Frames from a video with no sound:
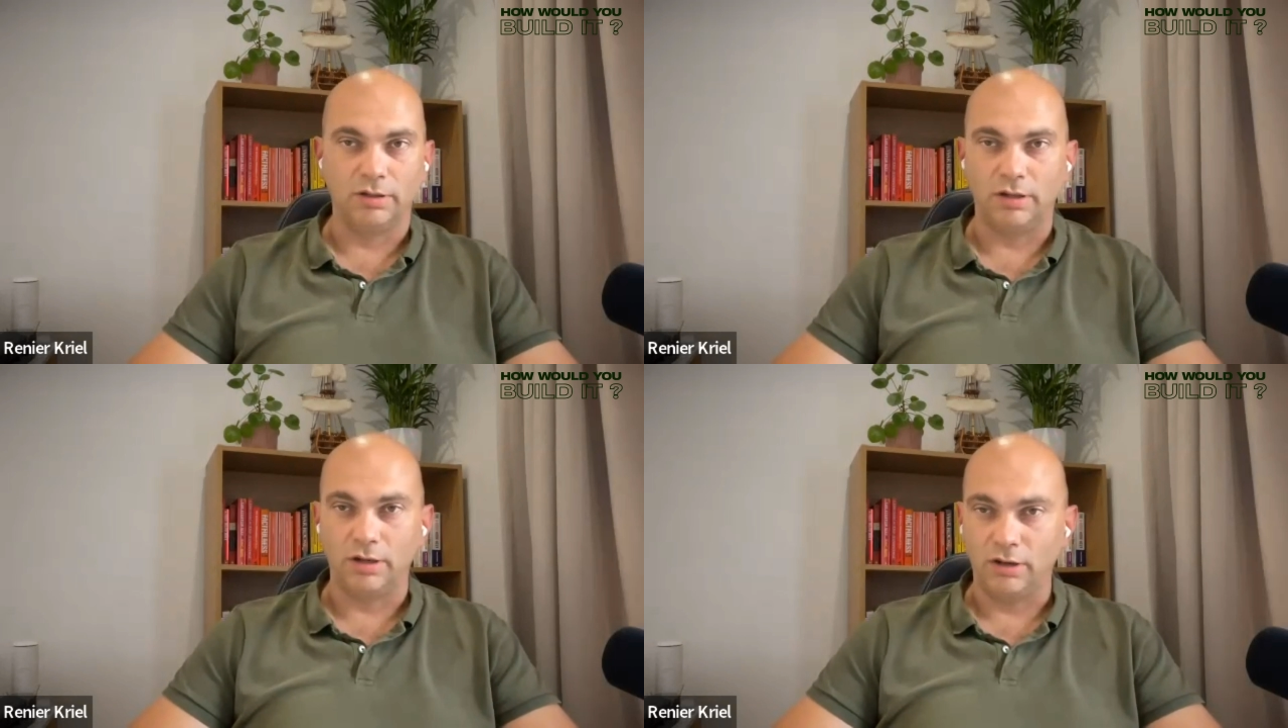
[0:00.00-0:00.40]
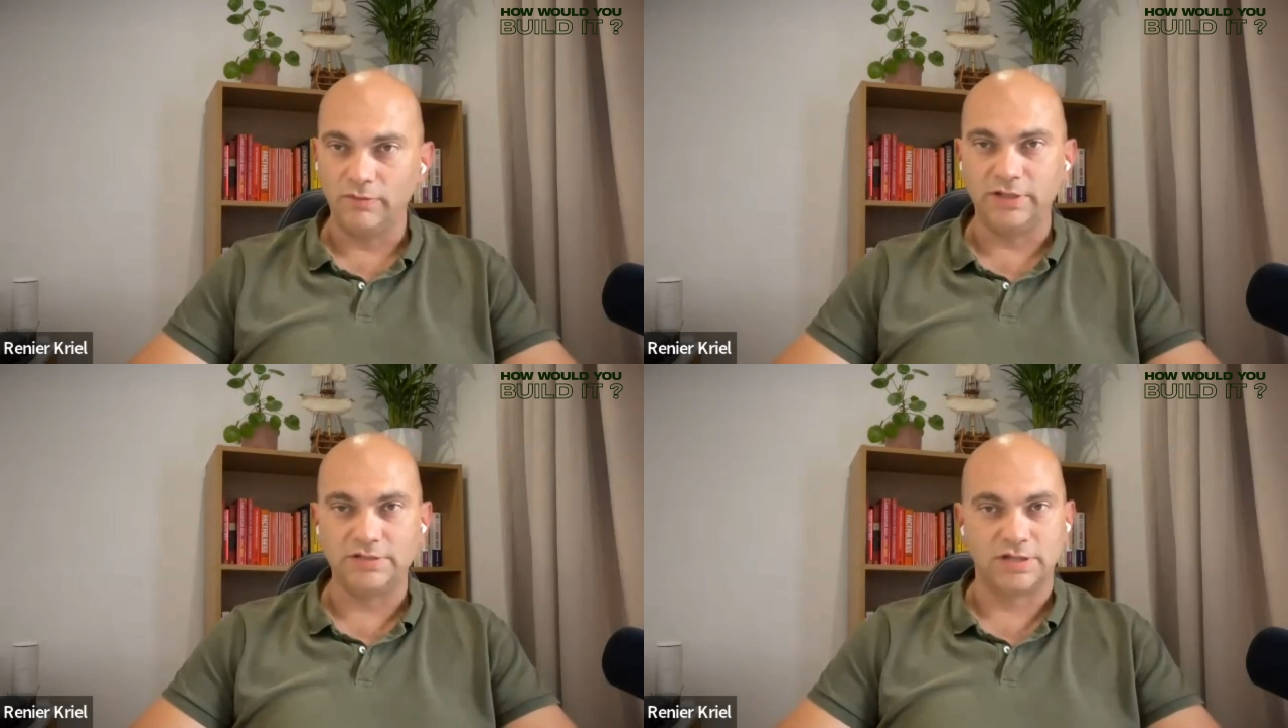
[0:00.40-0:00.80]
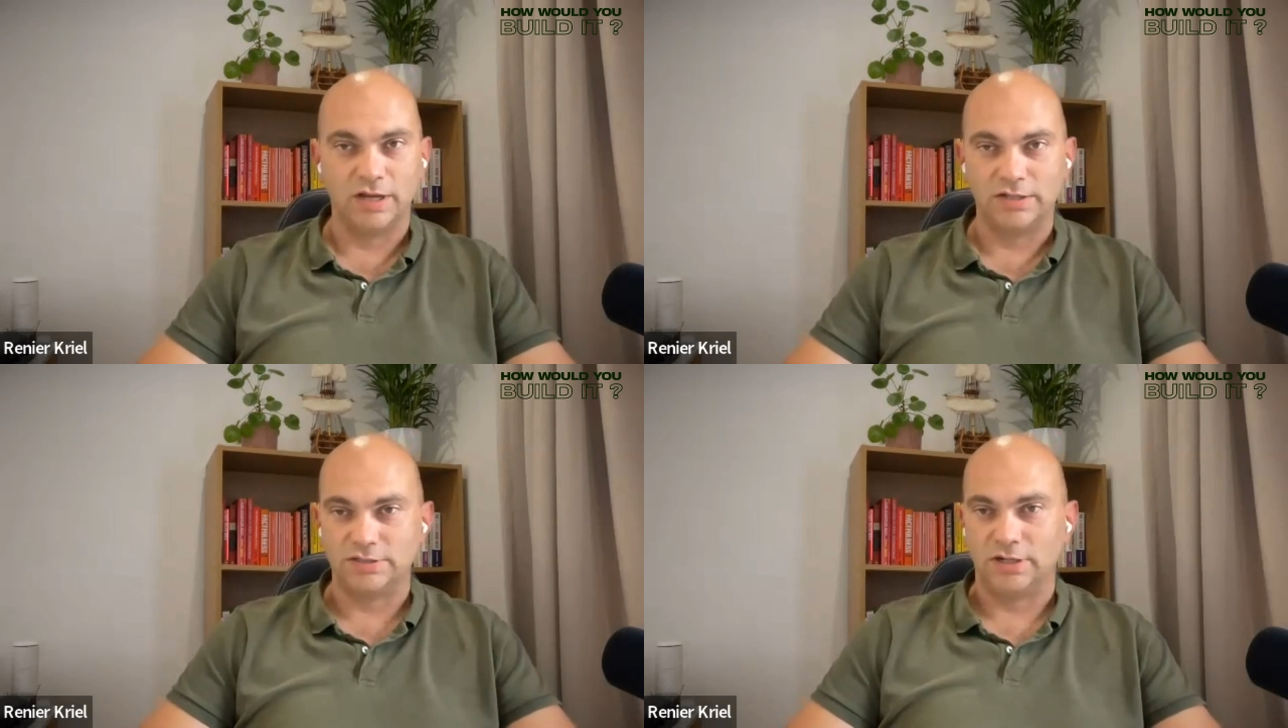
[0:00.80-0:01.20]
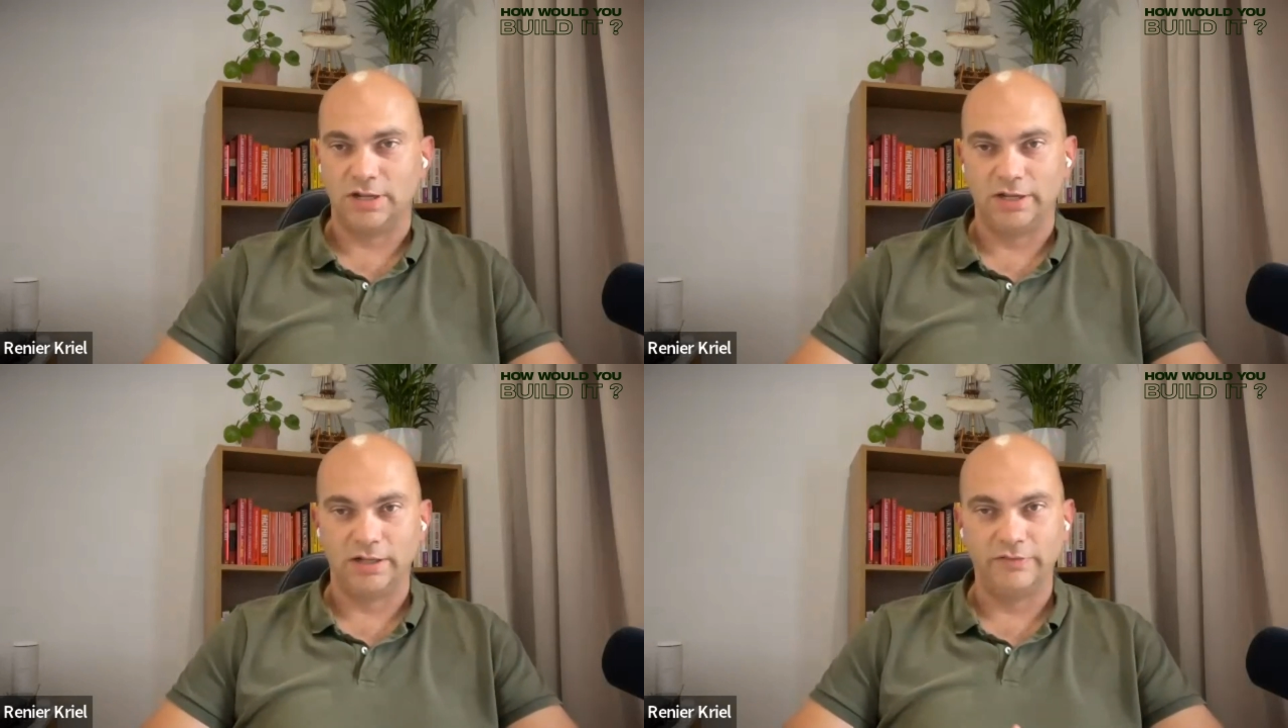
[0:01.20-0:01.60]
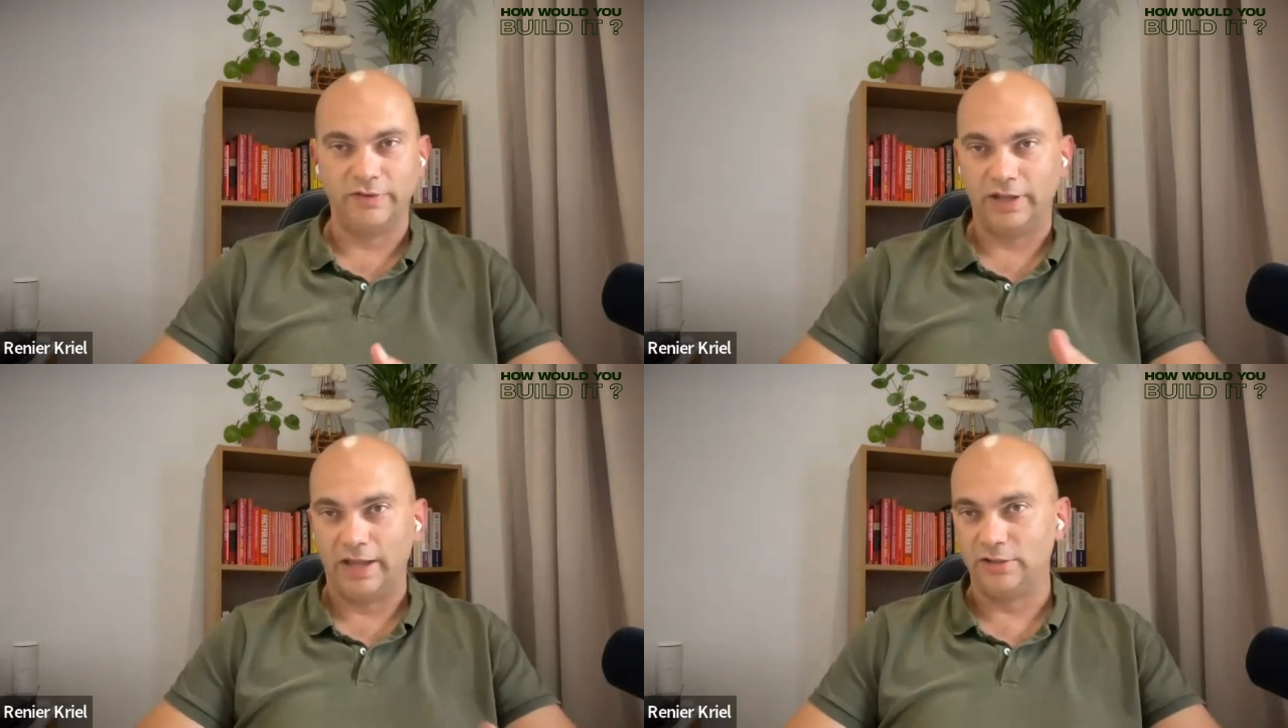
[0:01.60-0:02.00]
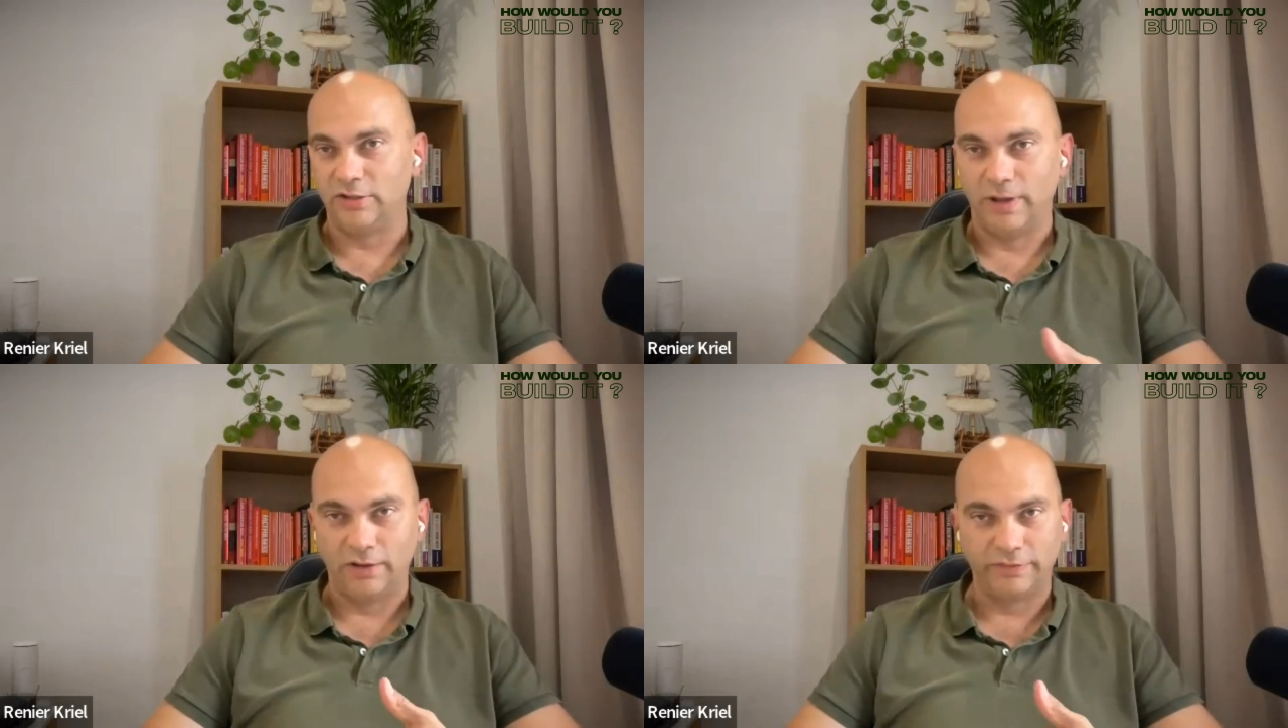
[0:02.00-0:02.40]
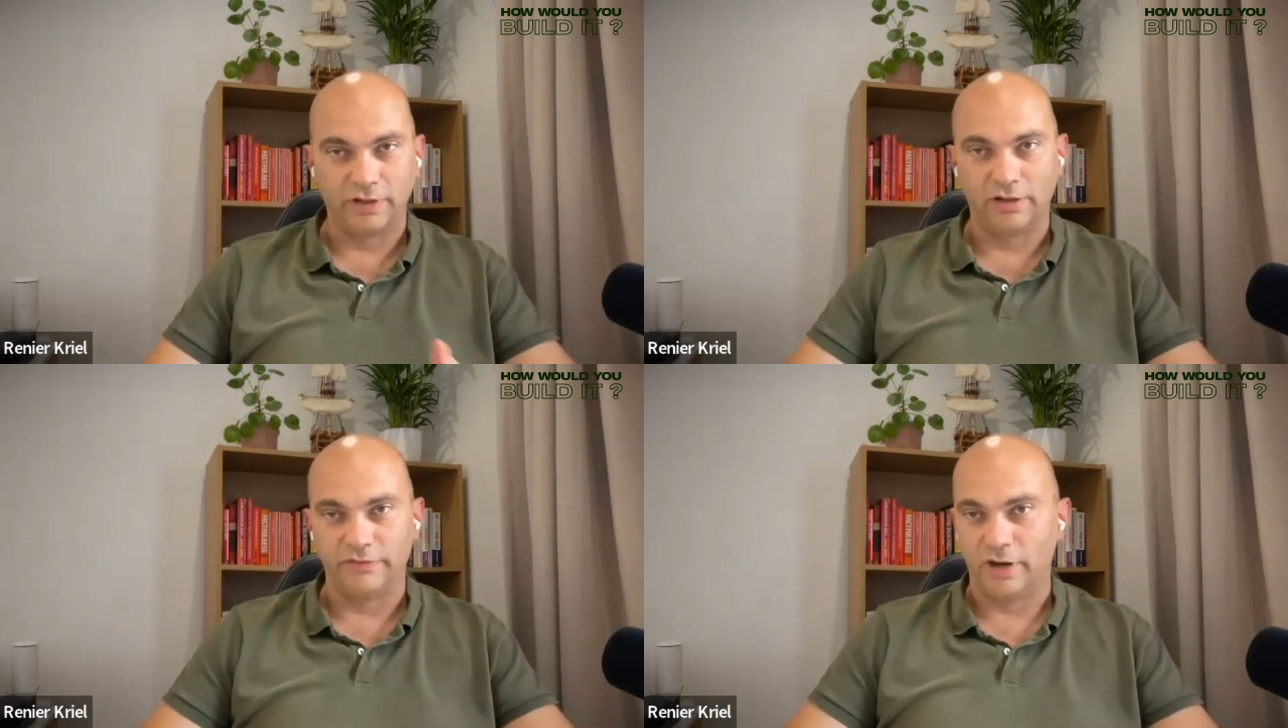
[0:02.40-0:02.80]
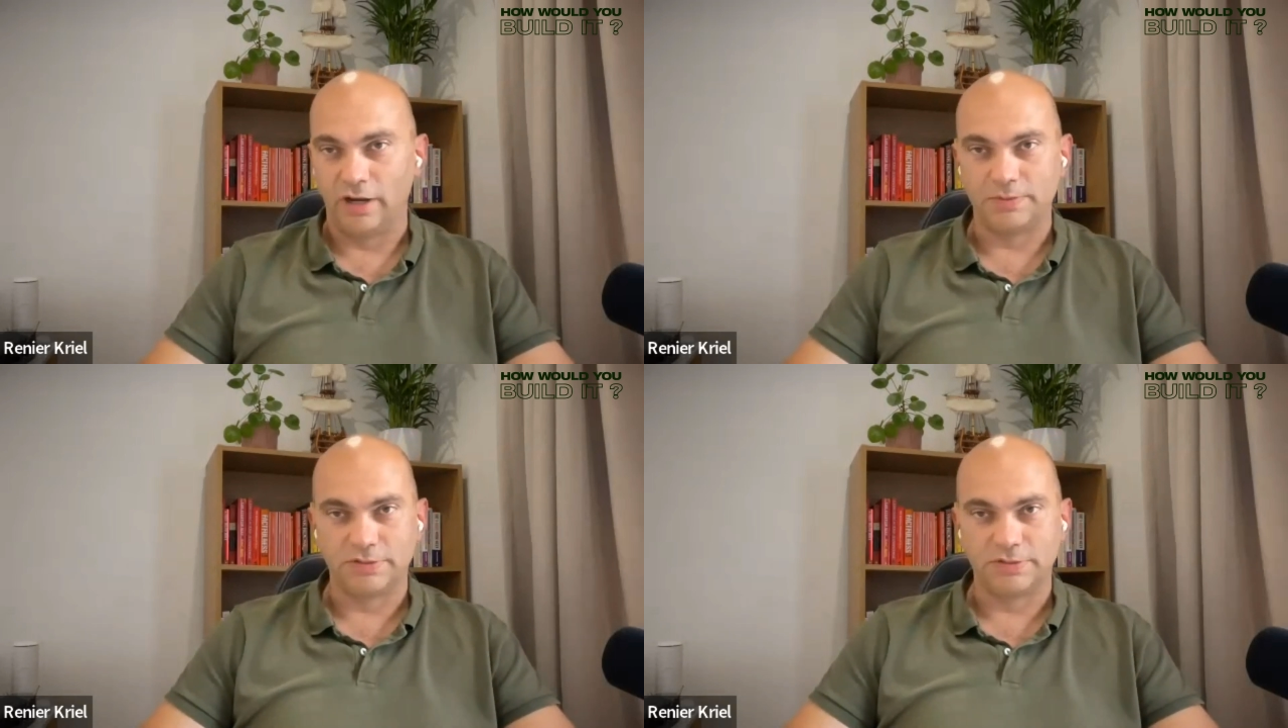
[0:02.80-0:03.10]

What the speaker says: lot of these guys are like living hand to mouth kind of vibe.